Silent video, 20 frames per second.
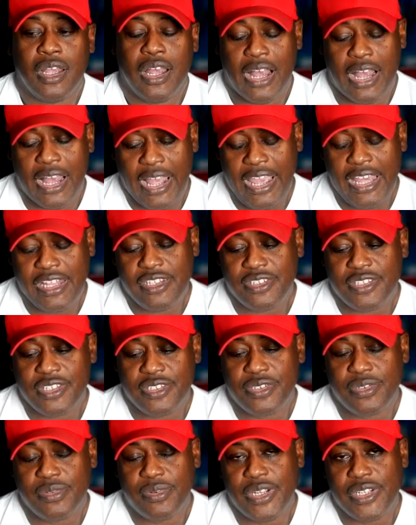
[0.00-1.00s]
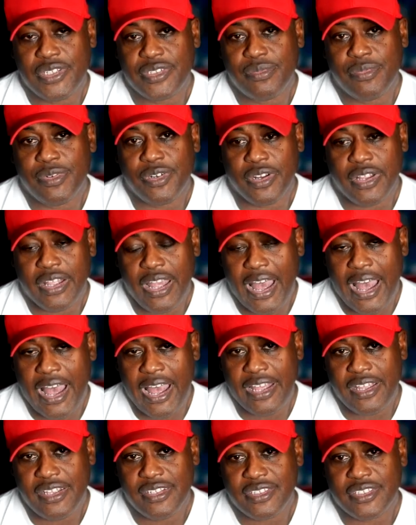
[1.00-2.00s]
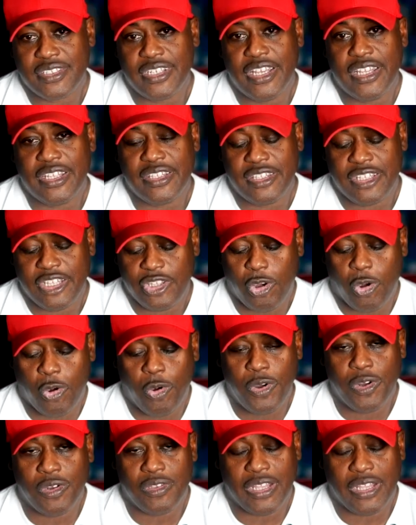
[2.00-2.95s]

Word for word: I had a situation where a guy said that the oil